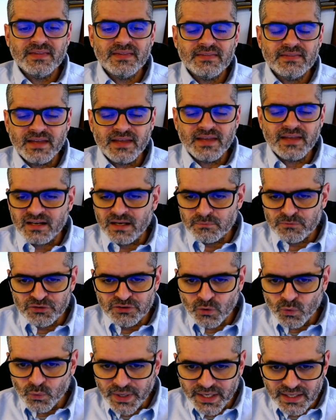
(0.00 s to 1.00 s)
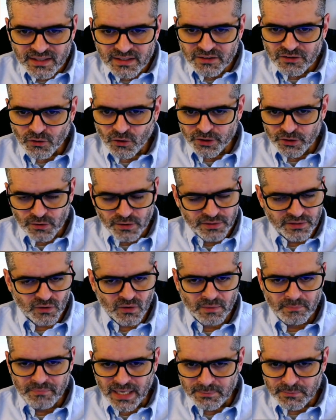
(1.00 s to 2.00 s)
there comes the wind, or you throw
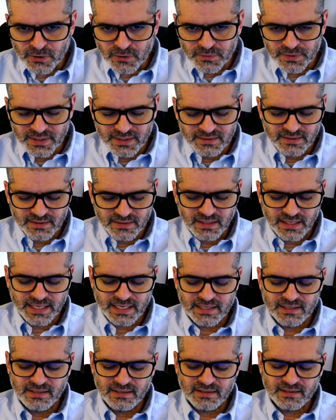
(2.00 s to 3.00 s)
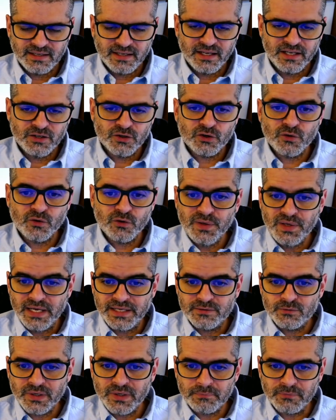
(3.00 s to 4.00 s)
a pebble in the lake and you
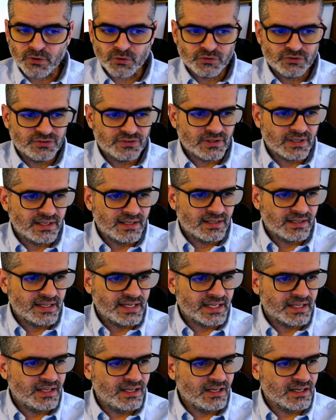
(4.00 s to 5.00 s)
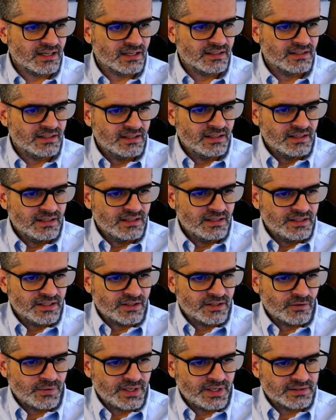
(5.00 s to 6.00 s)
create ripples, like here. You
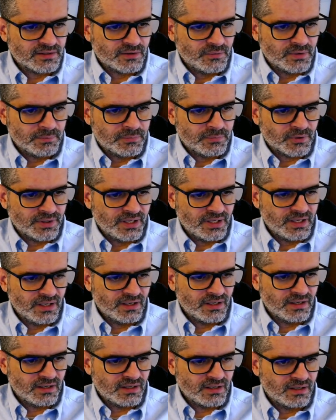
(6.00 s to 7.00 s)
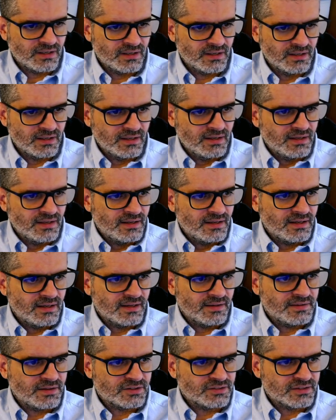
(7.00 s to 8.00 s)
create a ripple here,
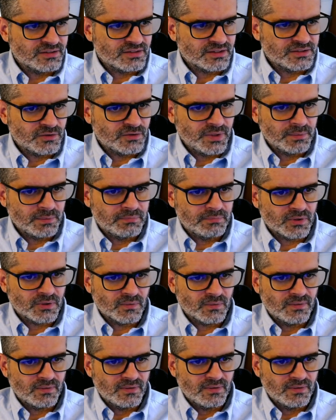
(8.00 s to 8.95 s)
there's another ripple